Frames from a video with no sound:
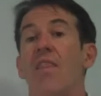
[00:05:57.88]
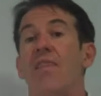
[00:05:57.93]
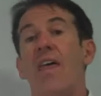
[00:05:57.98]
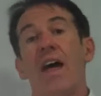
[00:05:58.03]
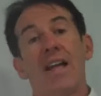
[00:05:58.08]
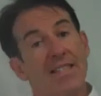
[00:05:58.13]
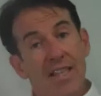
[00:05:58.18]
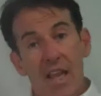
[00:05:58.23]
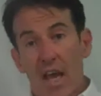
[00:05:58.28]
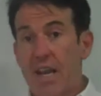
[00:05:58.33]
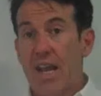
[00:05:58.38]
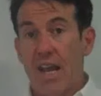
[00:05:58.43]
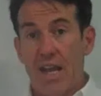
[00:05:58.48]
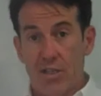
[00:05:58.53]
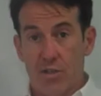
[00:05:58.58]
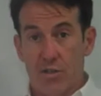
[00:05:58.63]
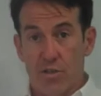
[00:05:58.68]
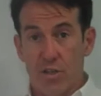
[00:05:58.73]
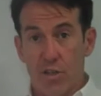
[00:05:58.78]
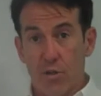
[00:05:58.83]
That's not
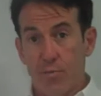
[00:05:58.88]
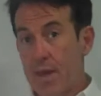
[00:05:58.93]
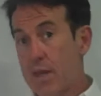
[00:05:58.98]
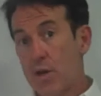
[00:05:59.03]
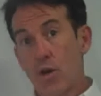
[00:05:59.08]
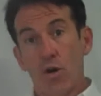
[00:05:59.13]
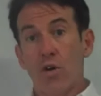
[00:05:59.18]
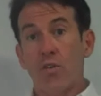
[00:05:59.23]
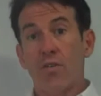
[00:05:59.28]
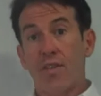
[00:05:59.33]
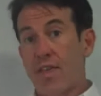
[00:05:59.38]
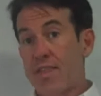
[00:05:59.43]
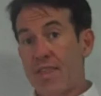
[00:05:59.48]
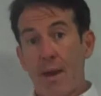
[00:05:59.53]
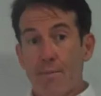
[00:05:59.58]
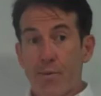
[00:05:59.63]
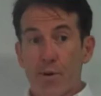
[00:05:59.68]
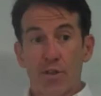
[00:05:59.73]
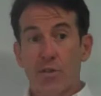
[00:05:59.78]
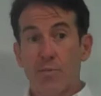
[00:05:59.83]
Agile. You may call
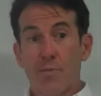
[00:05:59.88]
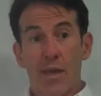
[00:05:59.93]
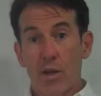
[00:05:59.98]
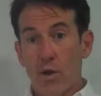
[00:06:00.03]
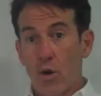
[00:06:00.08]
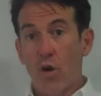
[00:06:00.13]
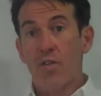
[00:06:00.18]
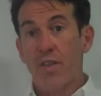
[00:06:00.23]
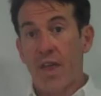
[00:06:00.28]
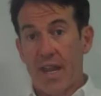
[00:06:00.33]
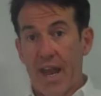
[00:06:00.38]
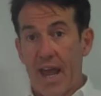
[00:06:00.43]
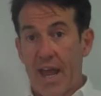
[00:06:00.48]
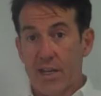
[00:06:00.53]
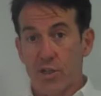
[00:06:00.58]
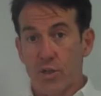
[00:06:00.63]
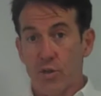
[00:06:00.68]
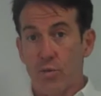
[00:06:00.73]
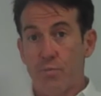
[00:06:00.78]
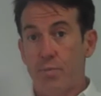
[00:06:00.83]
that person may call that
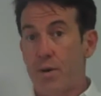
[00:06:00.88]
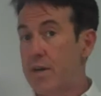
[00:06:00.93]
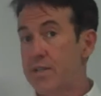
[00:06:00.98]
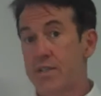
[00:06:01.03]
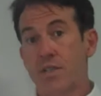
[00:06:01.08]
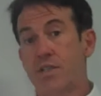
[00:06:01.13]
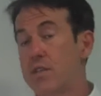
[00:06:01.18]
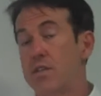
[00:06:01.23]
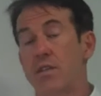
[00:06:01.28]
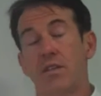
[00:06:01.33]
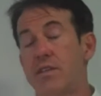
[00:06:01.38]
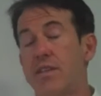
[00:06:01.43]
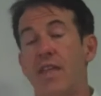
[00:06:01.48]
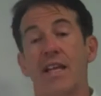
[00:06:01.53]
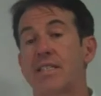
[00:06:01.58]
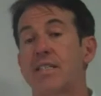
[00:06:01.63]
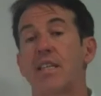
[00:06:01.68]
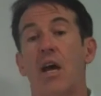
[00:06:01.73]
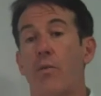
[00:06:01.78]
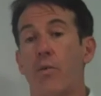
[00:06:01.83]
Agile, but
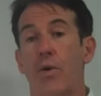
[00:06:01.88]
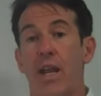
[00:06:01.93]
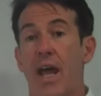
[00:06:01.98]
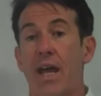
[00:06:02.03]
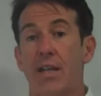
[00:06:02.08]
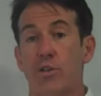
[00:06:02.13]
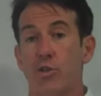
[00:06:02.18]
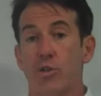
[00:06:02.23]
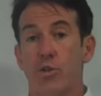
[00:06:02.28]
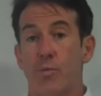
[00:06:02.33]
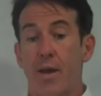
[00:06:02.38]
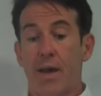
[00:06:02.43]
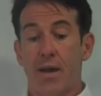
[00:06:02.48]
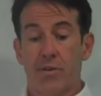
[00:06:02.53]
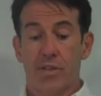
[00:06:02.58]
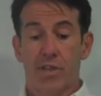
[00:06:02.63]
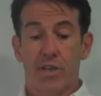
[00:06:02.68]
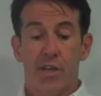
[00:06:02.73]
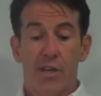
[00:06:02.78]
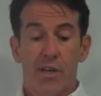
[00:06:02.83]
that's not what Agile's
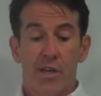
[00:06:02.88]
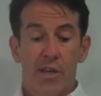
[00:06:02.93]
about.